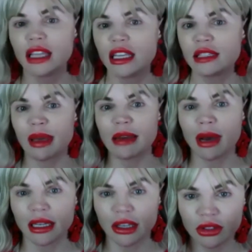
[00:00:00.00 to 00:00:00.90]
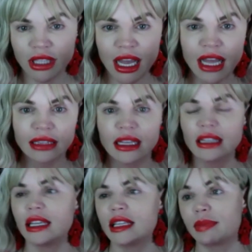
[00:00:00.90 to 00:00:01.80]
spend money on that,
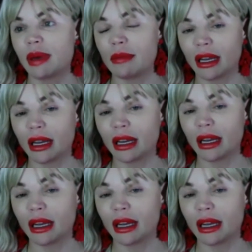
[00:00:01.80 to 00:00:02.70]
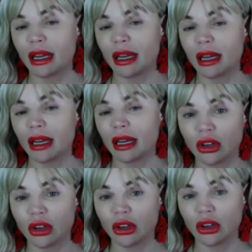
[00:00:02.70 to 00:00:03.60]
they spend money
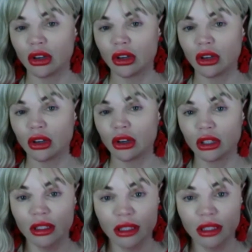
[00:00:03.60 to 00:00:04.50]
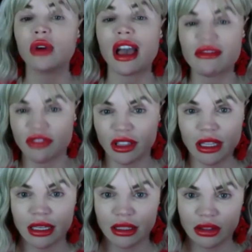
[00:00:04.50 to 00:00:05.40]
on the listing
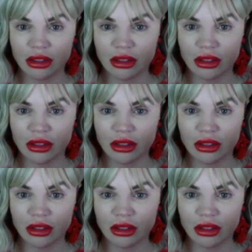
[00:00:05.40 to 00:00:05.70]
optimization.